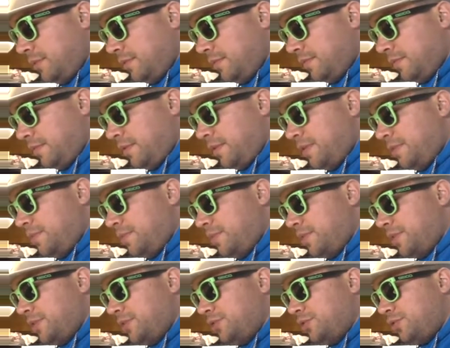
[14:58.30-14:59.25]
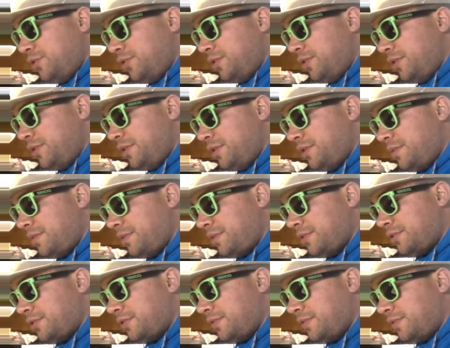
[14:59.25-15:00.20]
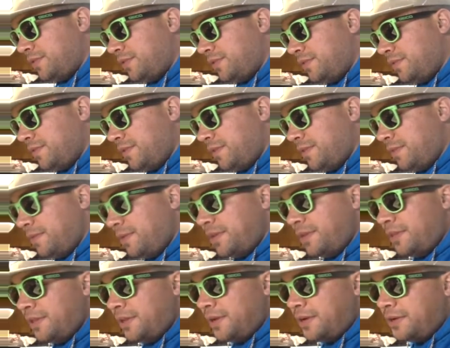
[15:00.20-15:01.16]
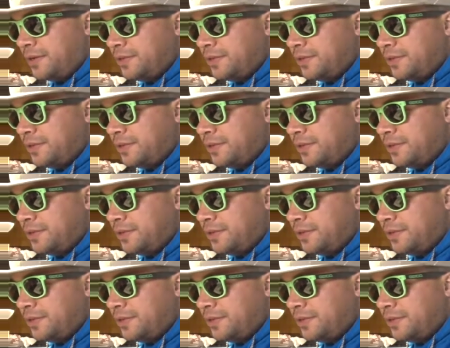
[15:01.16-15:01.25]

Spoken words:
For anybody joining, I'm not sure if there's even anybody there.